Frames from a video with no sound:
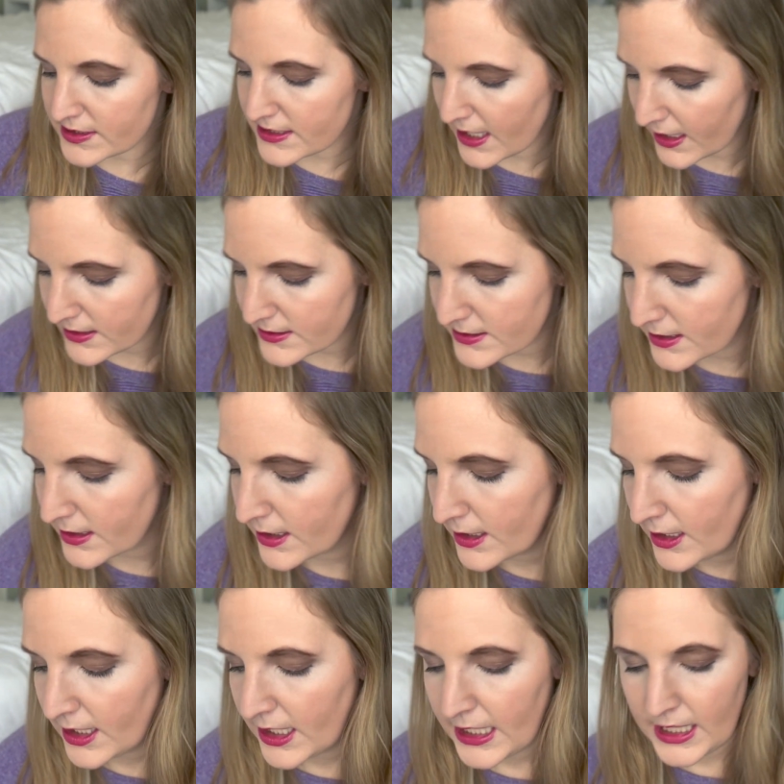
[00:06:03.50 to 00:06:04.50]
that.
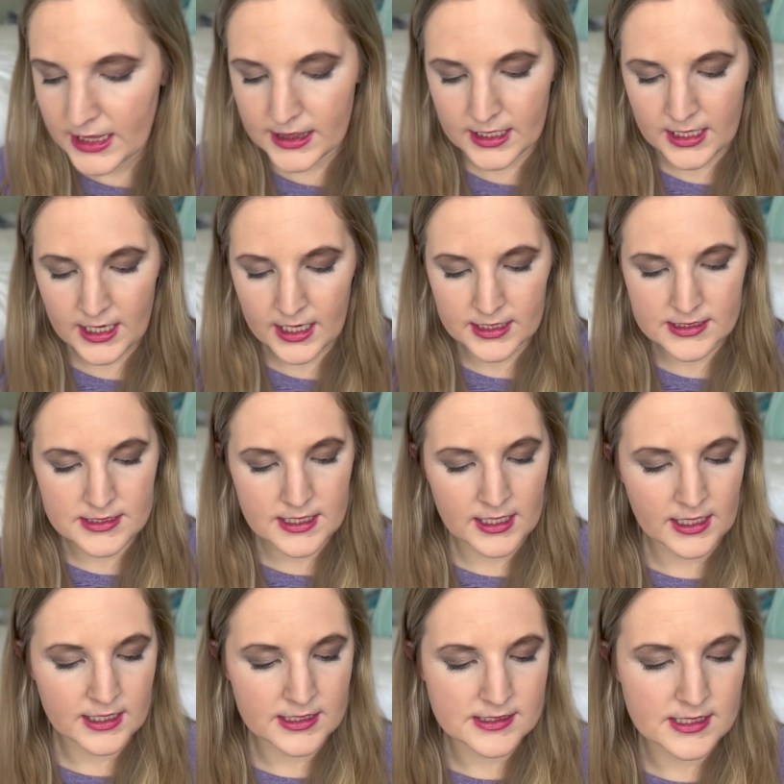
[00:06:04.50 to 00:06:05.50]
The next
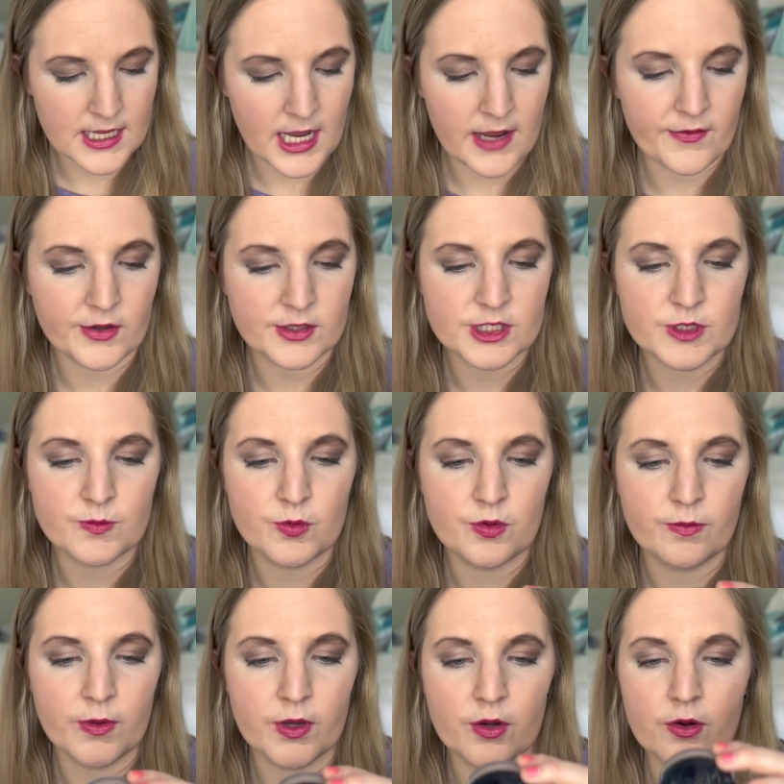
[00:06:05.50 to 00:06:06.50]
thing is the Avon Smooth
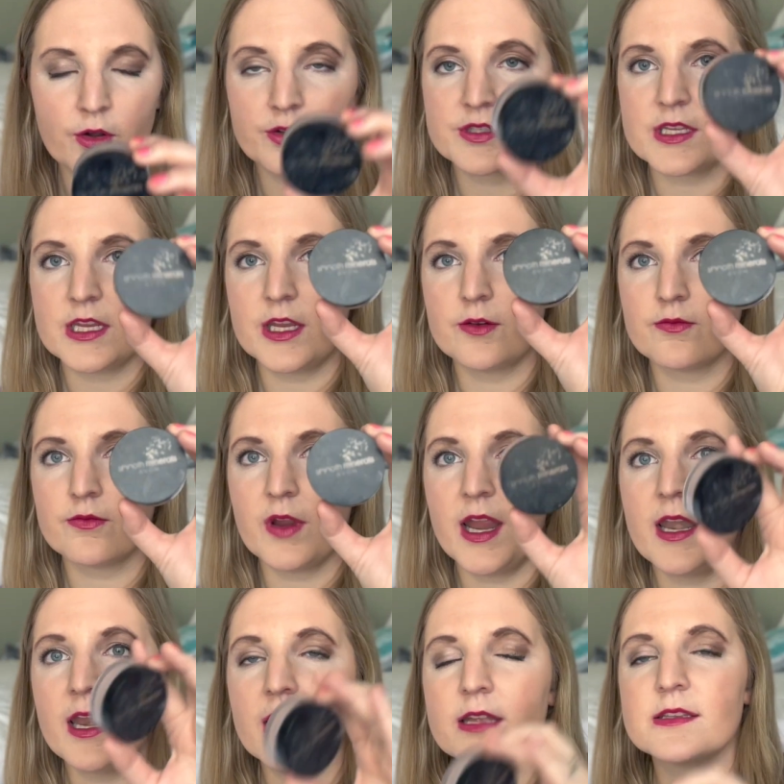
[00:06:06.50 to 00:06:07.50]
Minerals in
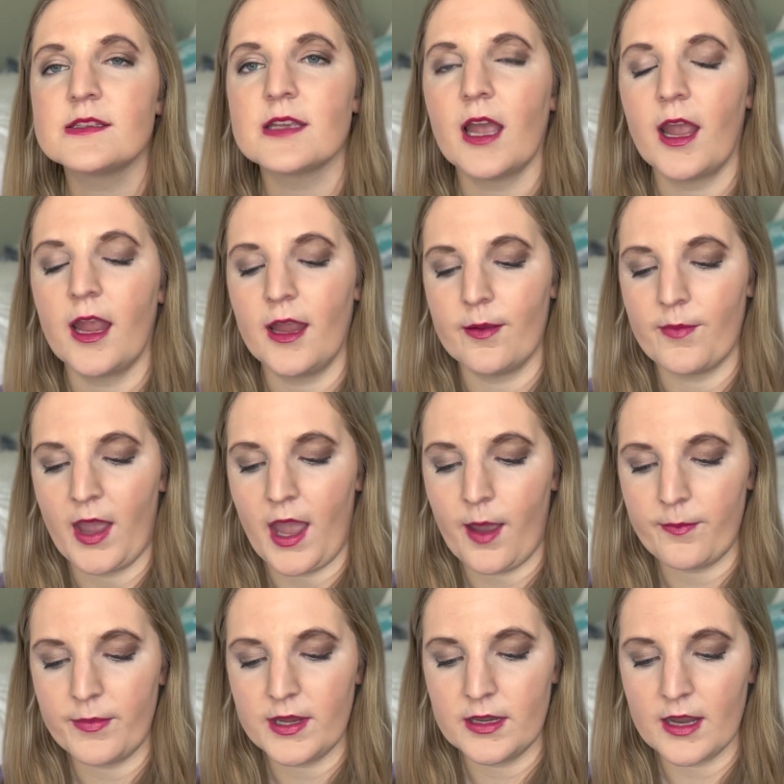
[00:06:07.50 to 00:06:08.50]
Radiance. I am
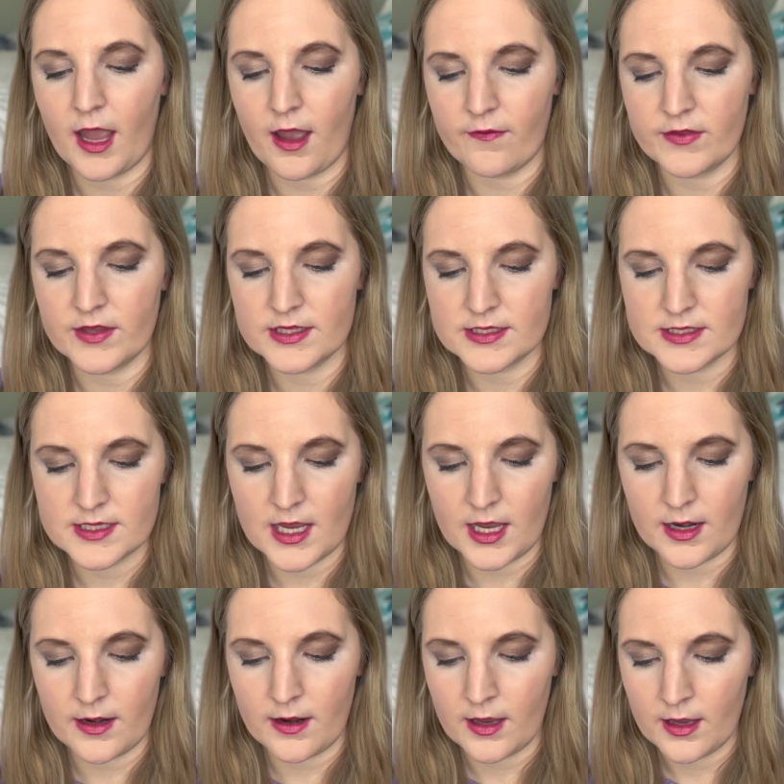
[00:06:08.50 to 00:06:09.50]
happy to have this
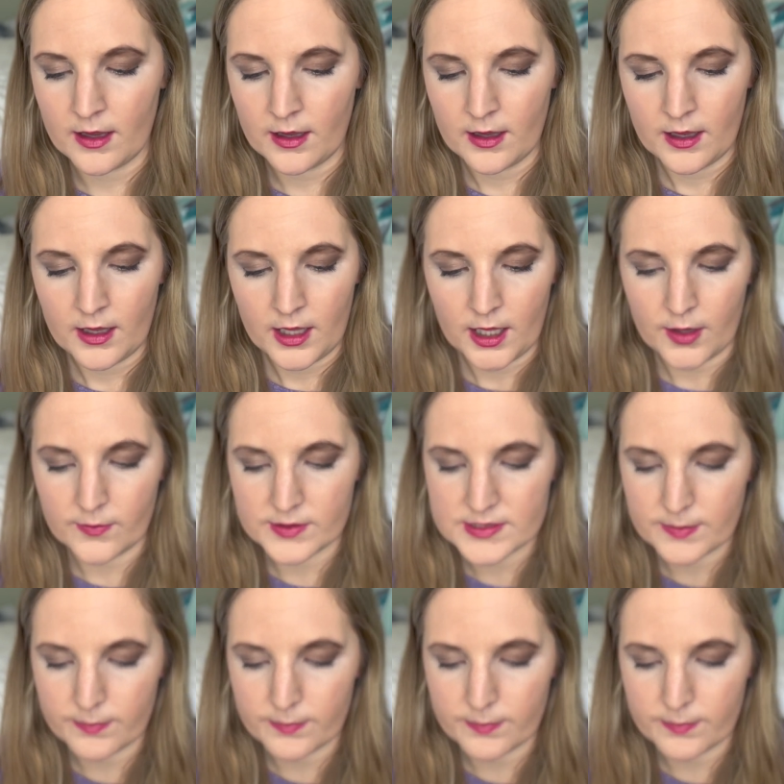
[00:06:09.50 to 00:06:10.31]
done. It was a